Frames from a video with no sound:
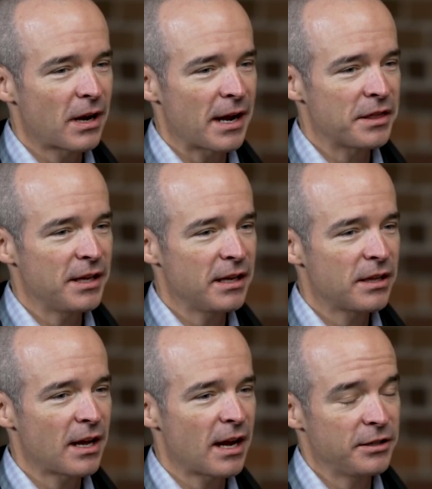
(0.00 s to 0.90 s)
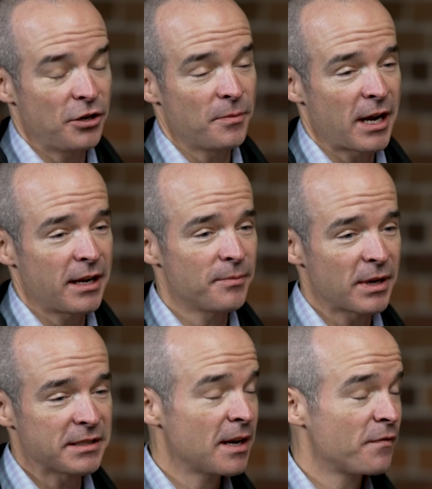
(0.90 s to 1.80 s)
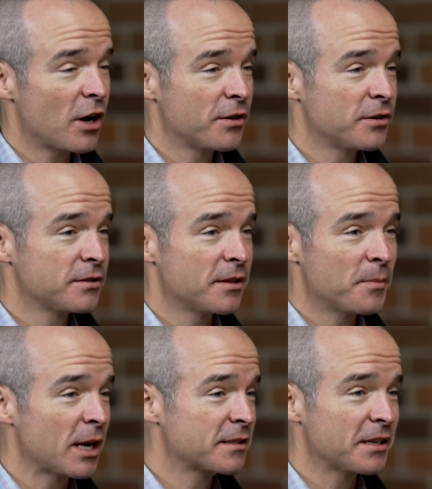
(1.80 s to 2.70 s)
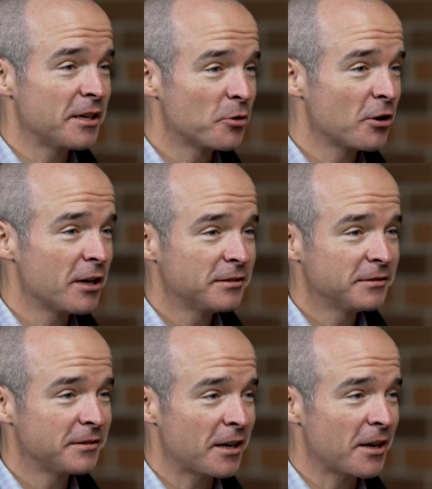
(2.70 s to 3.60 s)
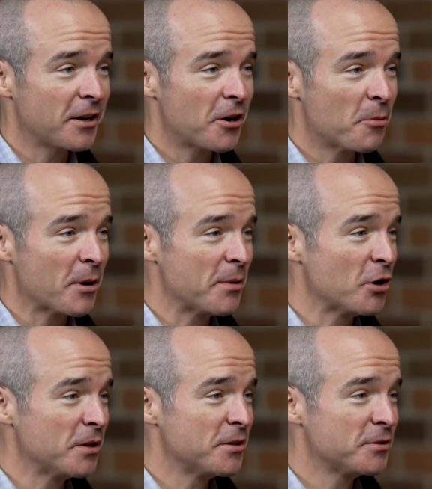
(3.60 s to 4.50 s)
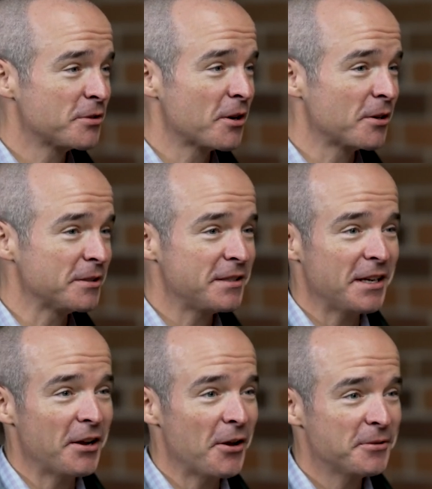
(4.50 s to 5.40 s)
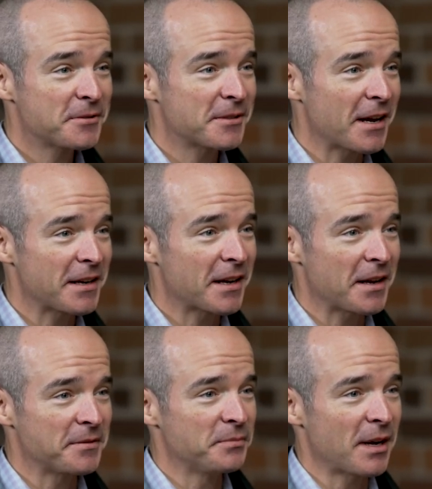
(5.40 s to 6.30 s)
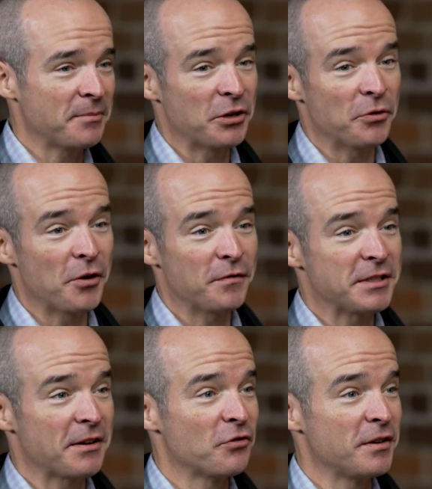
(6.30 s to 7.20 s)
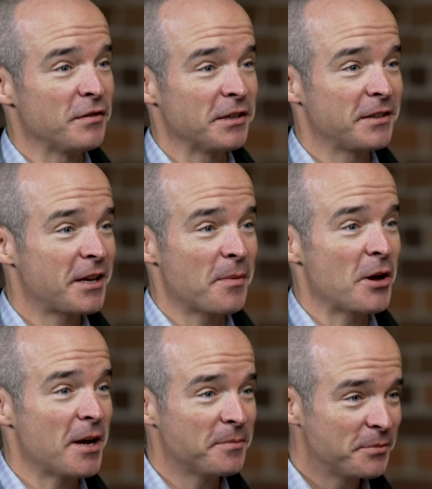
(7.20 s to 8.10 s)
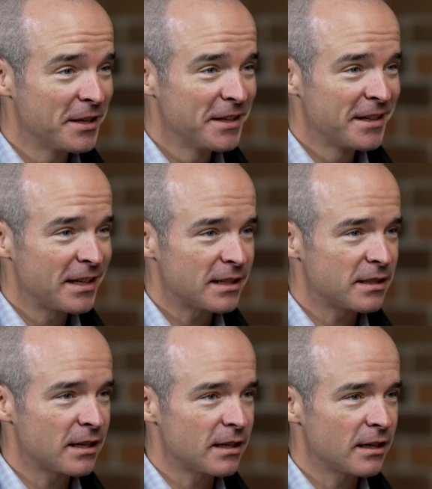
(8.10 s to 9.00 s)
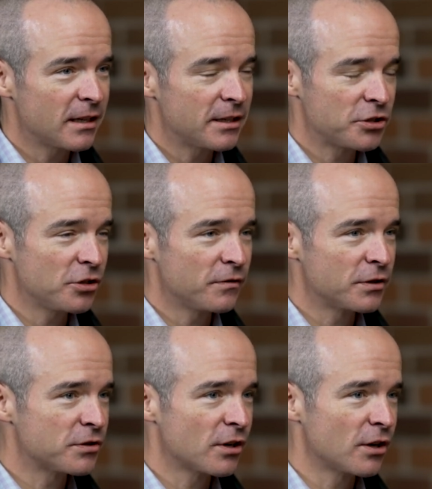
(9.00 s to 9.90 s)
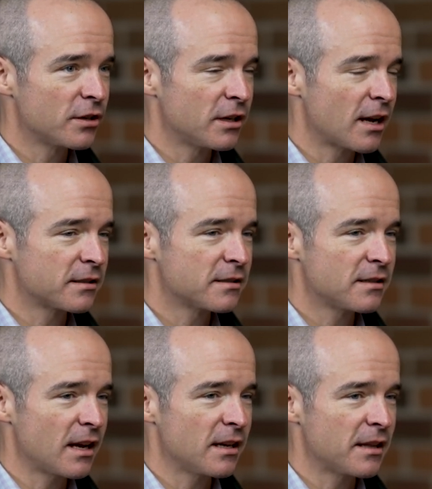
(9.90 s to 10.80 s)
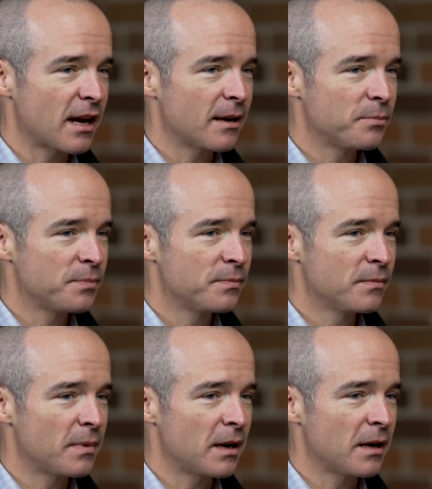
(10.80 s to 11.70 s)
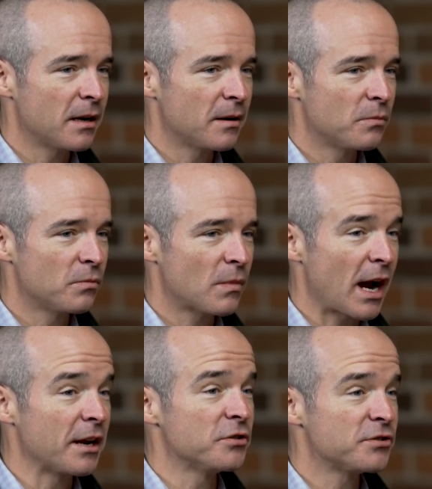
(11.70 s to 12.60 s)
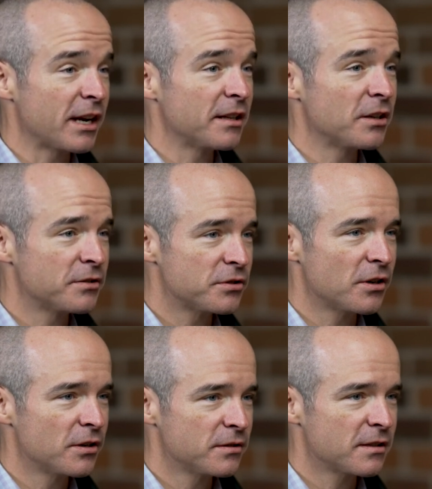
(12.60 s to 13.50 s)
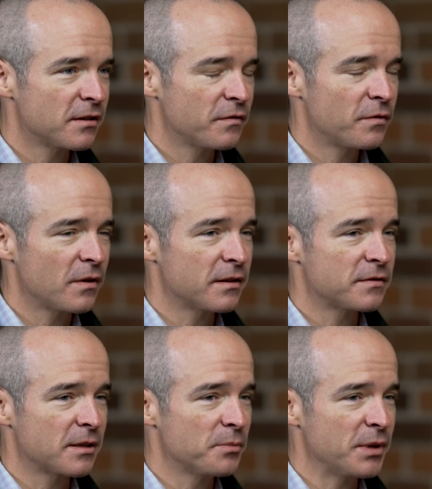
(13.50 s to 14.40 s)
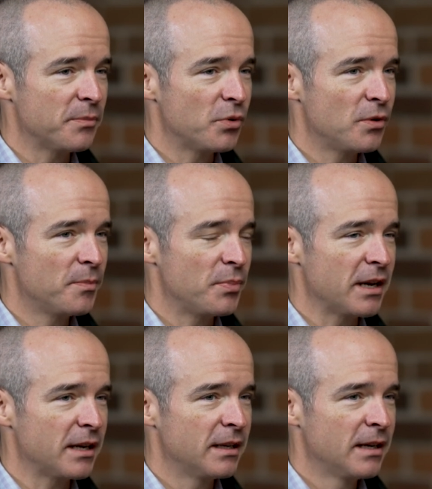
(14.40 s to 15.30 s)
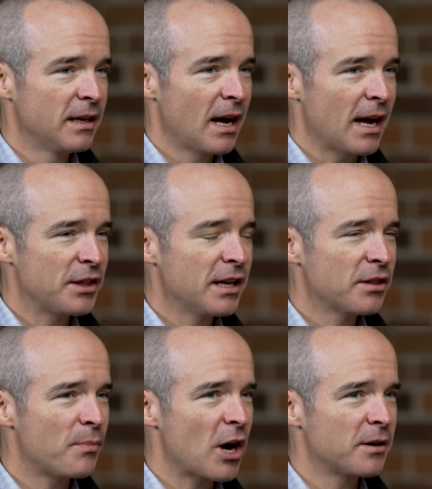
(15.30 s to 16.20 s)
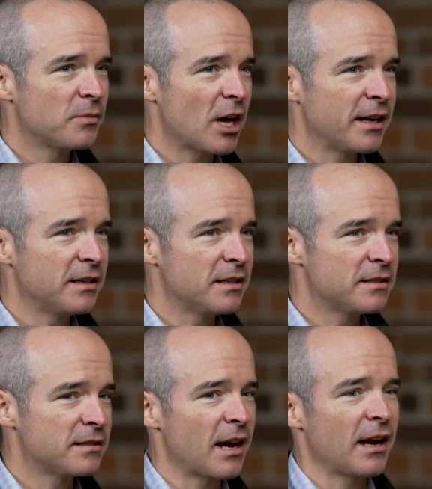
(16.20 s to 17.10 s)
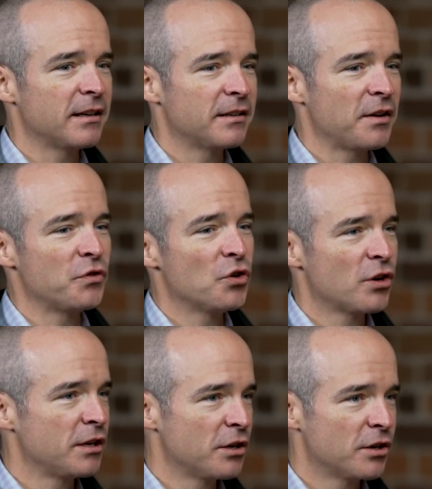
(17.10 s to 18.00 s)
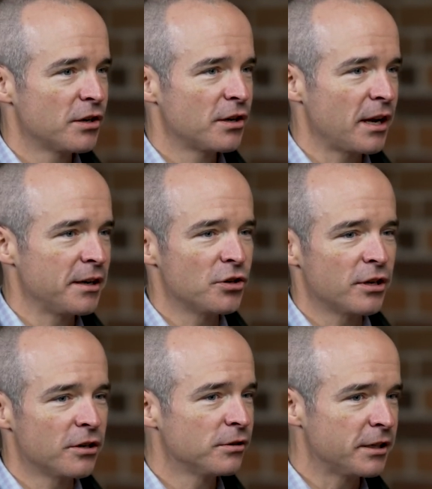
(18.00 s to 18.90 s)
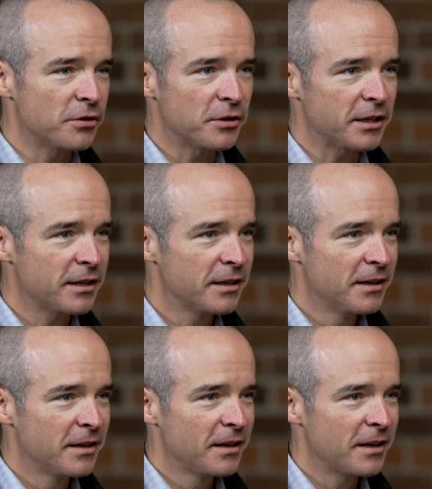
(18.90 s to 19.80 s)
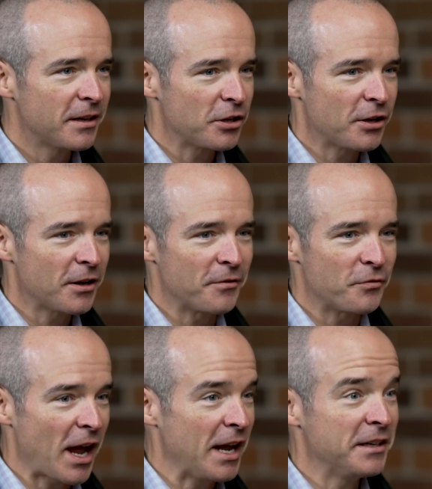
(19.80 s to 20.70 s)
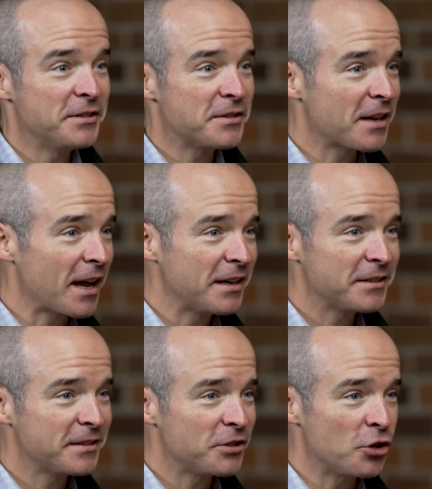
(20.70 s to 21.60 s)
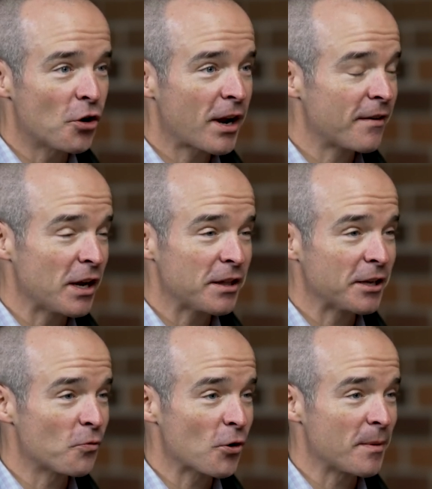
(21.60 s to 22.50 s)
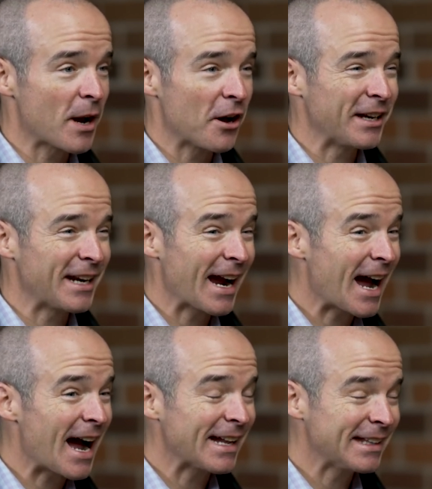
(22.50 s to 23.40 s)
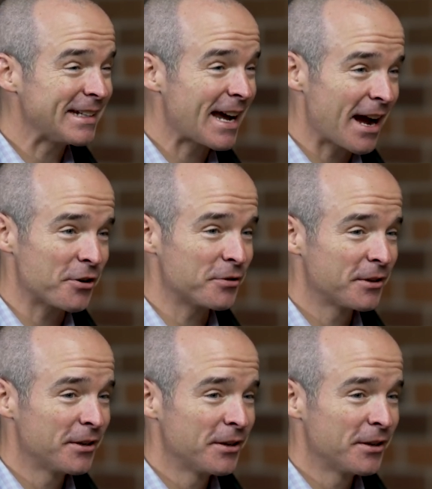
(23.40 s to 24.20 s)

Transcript: I think that, my stepfather's a Mexican immigrant. All my brothers are Latinos. Like, I don't know if it's ever even come up as a issue of concern, and not to say that I understand the concerns of some people, but I think the bottom line is that if you're here and you're here legally, of any descent, you don't have anything to worry about. And I highly doubt